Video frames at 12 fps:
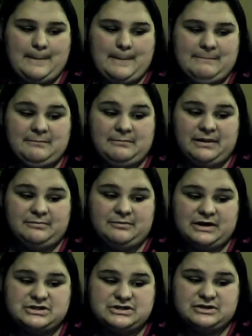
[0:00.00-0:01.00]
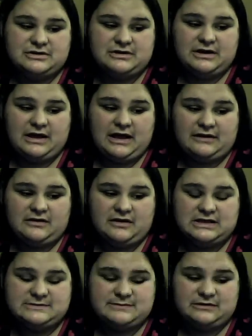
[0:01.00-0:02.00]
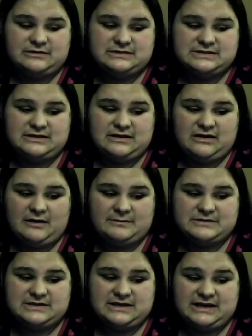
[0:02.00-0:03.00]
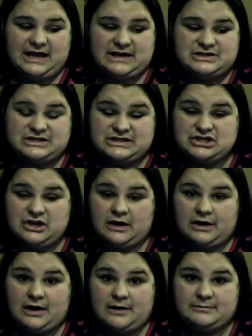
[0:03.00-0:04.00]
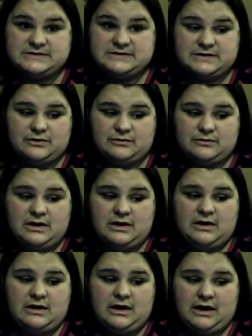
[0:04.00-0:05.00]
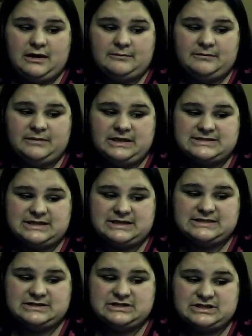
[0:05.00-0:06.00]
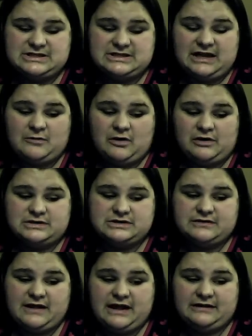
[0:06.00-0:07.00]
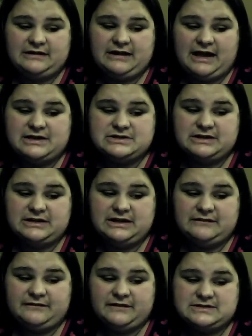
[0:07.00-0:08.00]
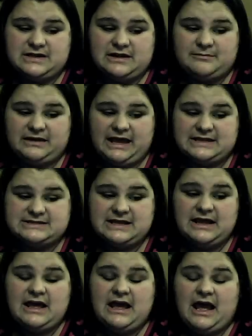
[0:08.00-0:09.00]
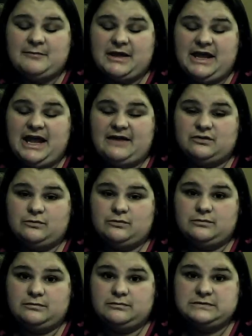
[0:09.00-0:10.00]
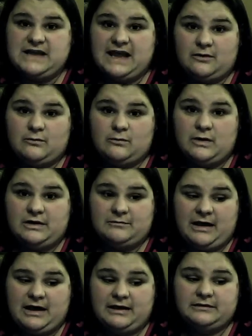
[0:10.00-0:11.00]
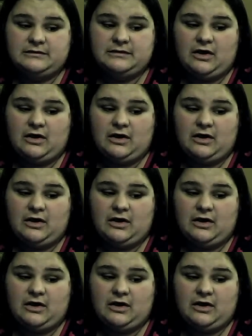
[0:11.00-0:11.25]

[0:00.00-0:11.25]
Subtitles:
My blood pressure at the hospital did the opposite. It actually shot up. So he said to just kind of monitor that, and actually in the first couple of days I may have to take one of my